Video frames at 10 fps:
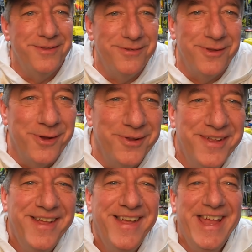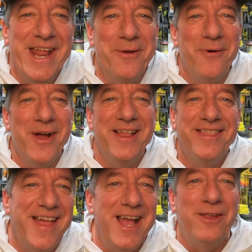So anyway,
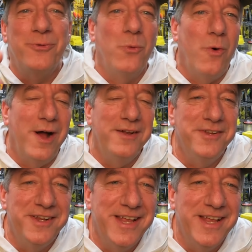thanks for watching.